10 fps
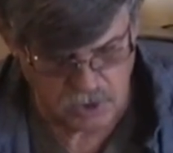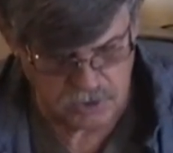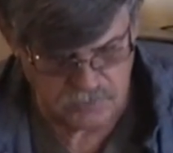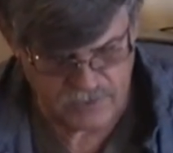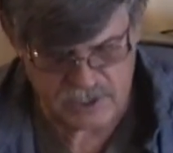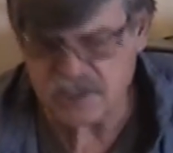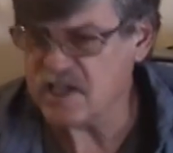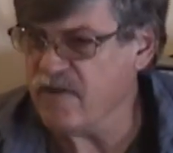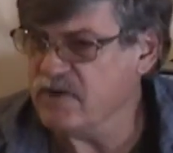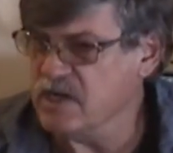you've got
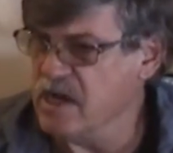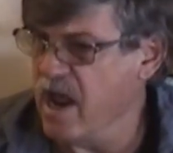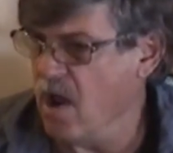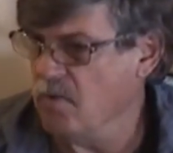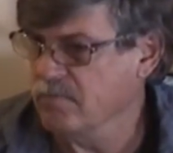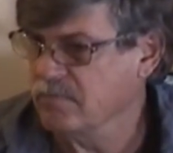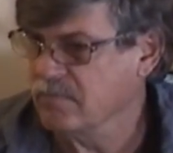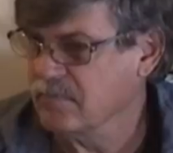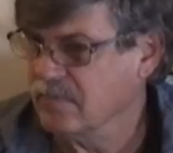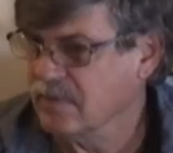70 now.
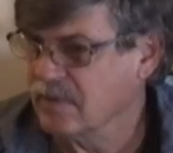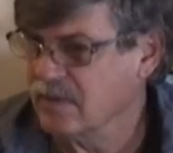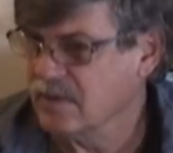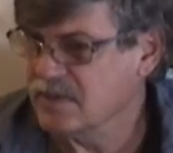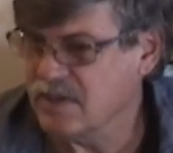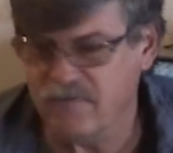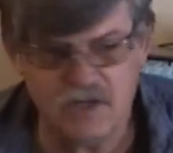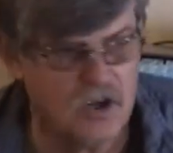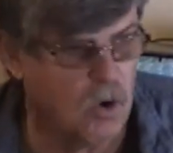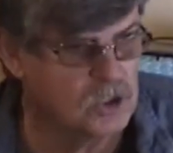
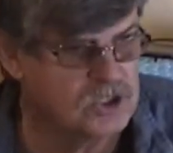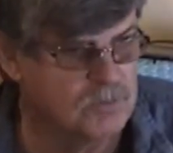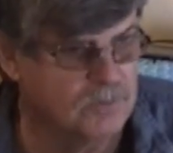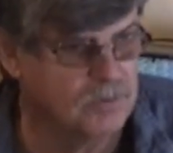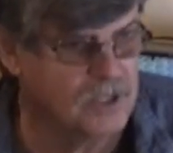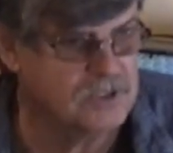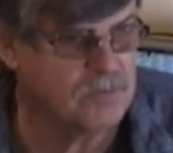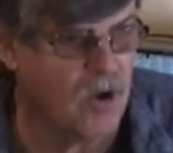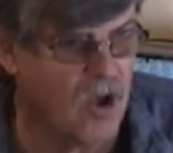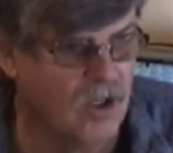70 horsemen plus
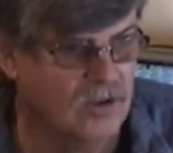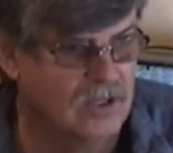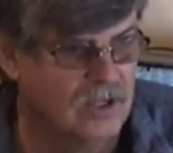Paul.